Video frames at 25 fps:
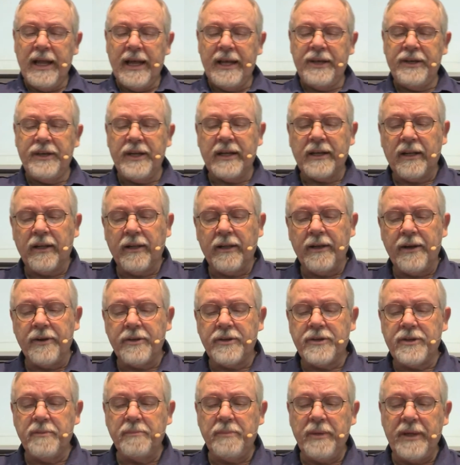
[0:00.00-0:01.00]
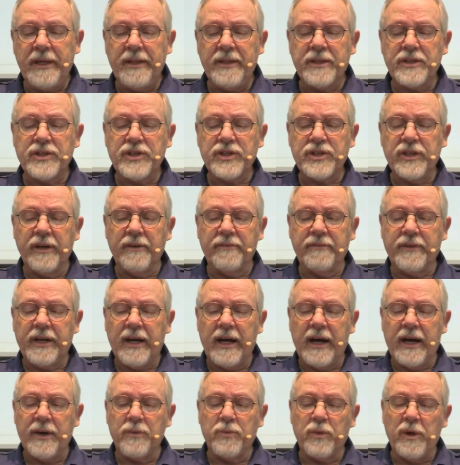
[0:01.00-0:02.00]
and declared to be the Son of
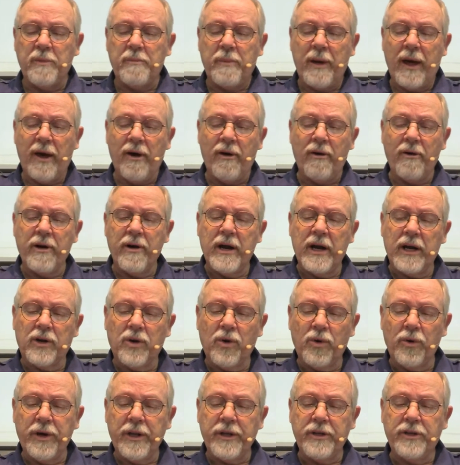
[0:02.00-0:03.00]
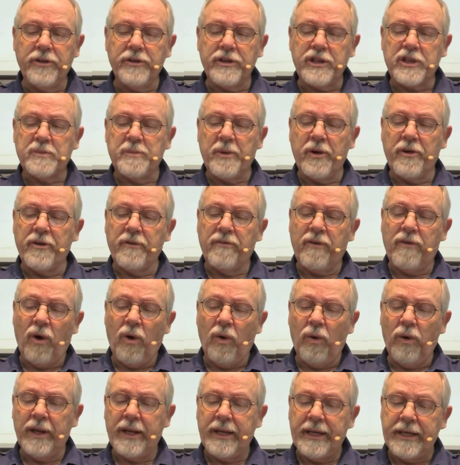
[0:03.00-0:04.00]
God with power according to the Spirit of
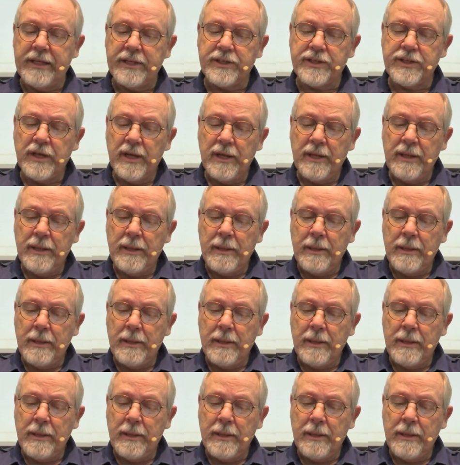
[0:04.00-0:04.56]
holiness